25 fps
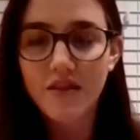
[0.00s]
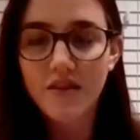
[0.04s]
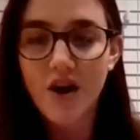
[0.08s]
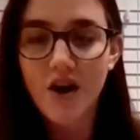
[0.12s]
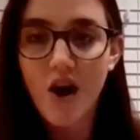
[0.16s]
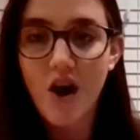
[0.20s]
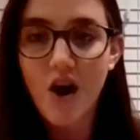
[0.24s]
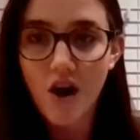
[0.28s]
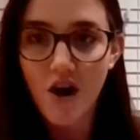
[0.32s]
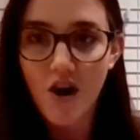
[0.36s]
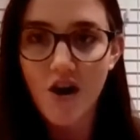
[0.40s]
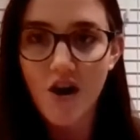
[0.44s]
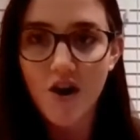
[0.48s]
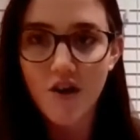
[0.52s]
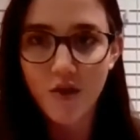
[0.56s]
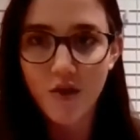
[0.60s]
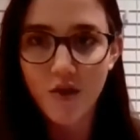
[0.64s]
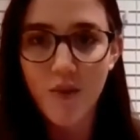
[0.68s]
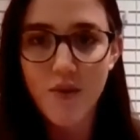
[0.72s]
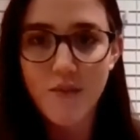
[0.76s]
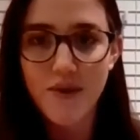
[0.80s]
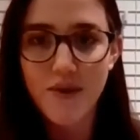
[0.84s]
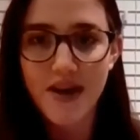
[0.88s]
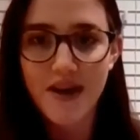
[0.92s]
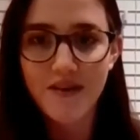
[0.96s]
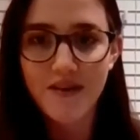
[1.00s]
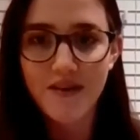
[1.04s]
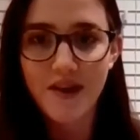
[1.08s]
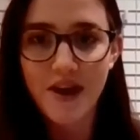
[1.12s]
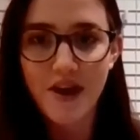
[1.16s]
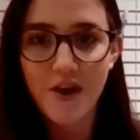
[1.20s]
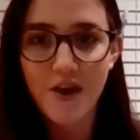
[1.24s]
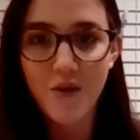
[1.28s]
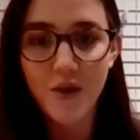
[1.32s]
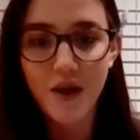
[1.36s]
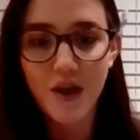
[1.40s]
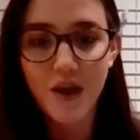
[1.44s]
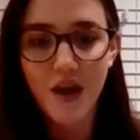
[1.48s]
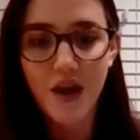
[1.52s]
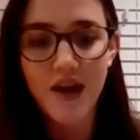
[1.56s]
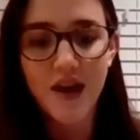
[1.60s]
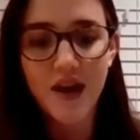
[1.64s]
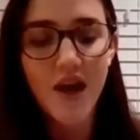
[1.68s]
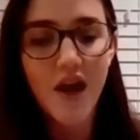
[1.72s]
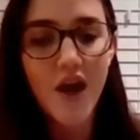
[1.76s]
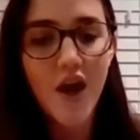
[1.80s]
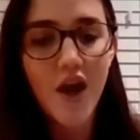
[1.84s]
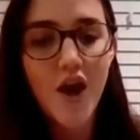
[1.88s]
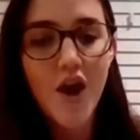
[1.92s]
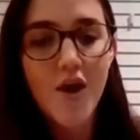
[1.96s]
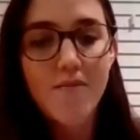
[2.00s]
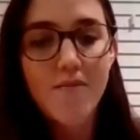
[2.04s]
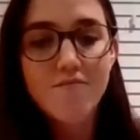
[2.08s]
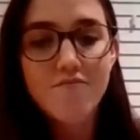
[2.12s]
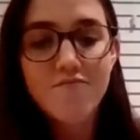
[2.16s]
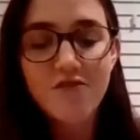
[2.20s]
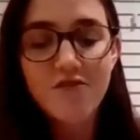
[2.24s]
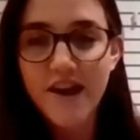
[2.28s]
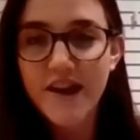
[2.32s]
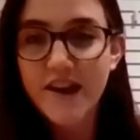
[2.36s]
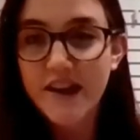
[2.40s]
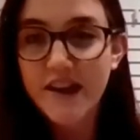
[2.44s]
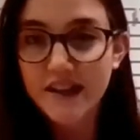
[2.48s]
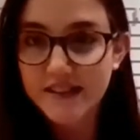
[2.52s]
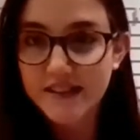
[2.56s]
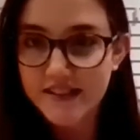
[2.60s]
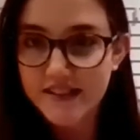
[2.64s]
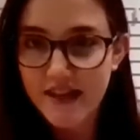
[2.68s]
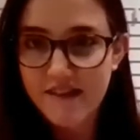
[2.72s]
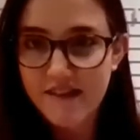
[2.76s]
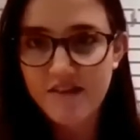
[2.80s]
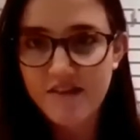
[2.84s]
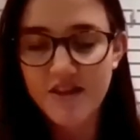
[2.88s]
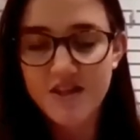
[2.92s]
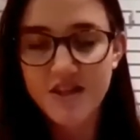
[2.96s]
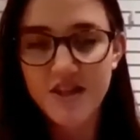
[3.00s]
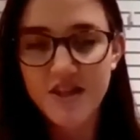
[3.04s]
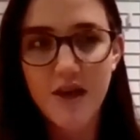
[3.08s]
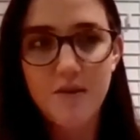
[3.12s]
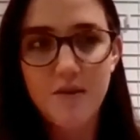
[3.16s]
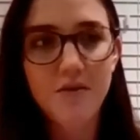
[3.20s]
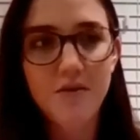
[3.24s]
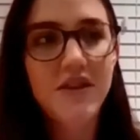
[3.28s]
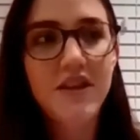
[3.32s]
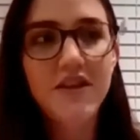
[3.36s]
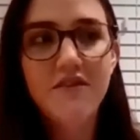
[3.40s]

there are other women out there who are like breaking stereotypes.